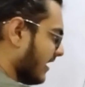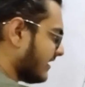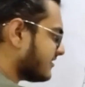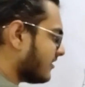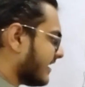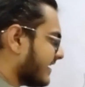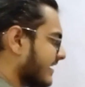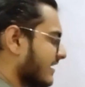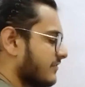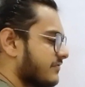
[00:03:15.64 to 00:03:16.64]
It's not
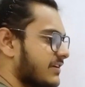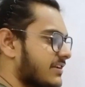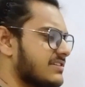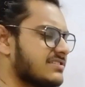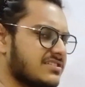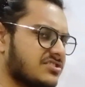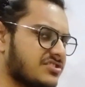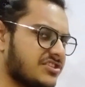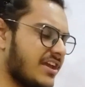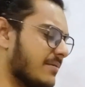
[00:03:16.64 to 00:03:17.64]
technically a filter, it's just a
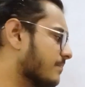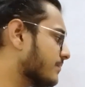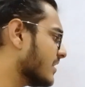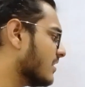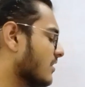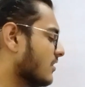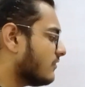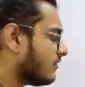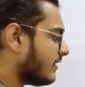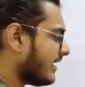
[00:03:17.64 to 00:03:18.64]
shape.
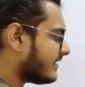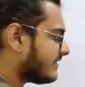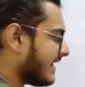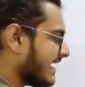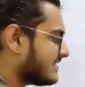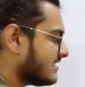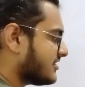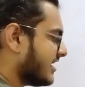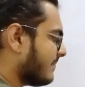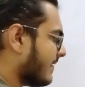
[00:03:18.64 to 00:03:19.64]
So it takes this
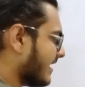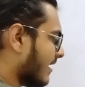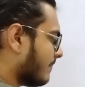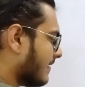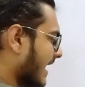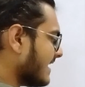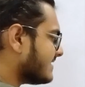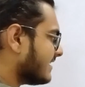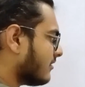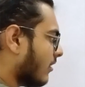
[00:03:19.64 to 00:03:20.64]
shape and applies
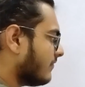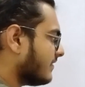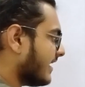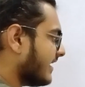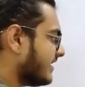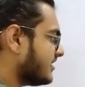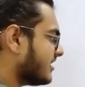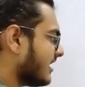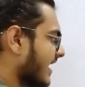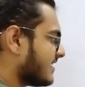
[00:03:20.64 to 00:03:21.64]
it on the
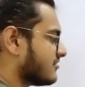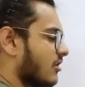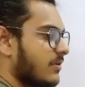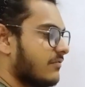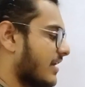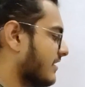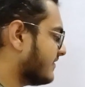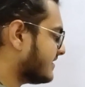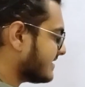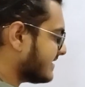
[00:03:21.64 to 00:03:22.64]
initial x comma y,
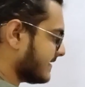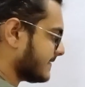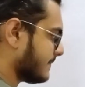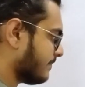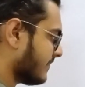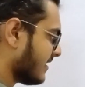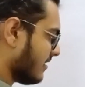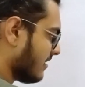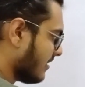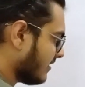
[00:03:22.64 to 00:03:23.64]
which is this.
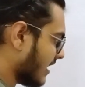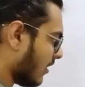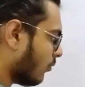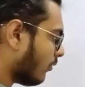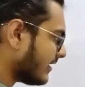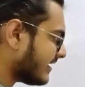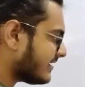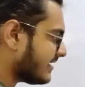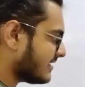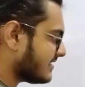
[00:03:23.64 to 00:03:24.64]
Now what
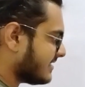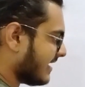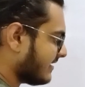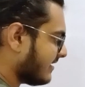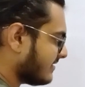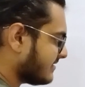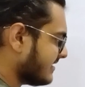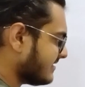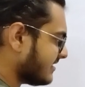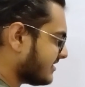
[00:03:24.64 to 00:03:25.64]
it does is that
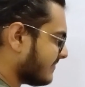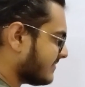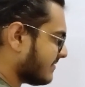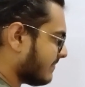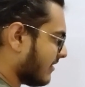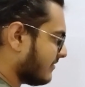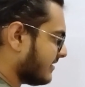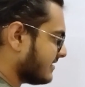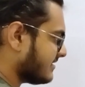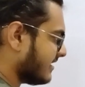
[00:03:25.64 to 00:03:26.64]
since the shape is applied on
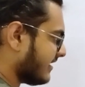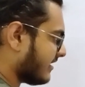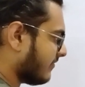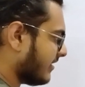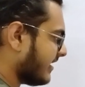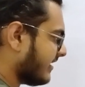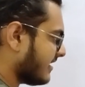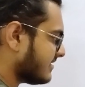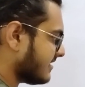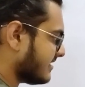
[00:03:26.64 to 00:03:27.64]
this, the covered
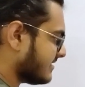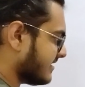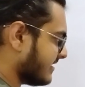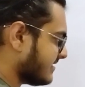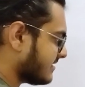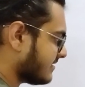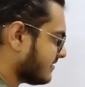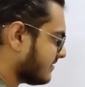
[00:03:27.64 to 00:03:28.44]
areas is this,